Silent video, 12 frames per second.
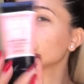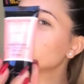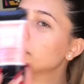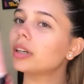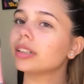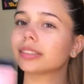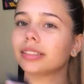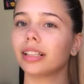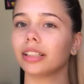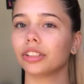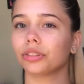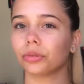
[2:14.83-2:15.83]
$3
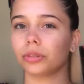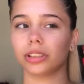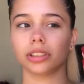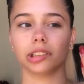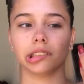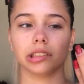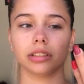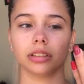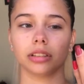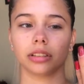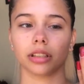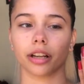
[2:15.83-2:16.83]
and this
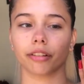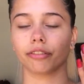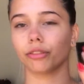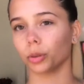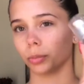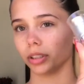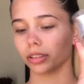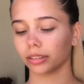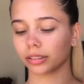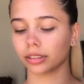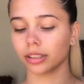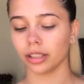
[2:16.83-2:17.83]
one like $4,
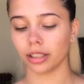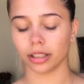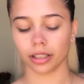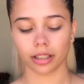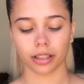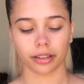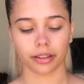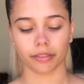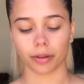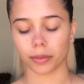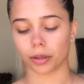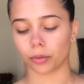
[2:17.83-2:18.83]

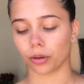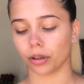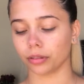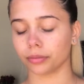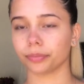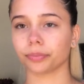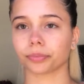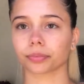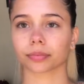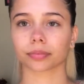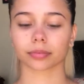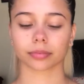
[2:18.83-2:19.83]
if I'm not wrong.
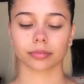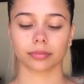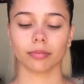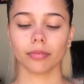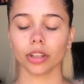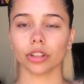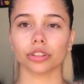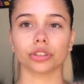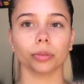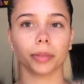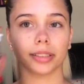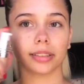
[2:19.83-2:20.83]

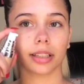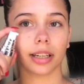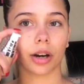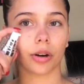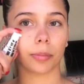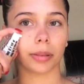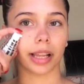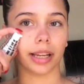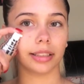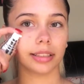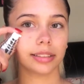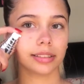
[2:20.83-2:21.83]
So basically I'll
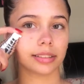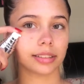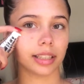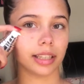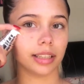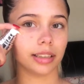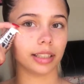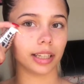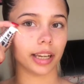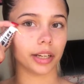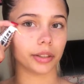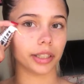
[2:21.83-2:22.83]
apply this in
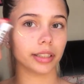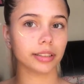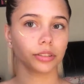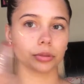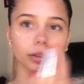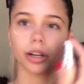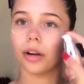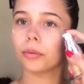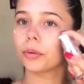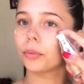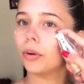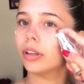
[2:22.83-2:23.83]
the areas where I
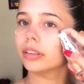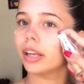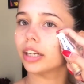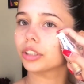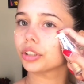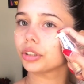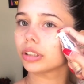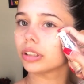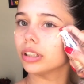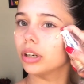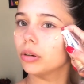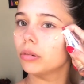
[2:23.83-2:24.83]
would want the extra
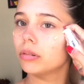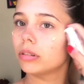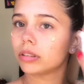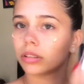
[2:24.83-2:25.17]
glow,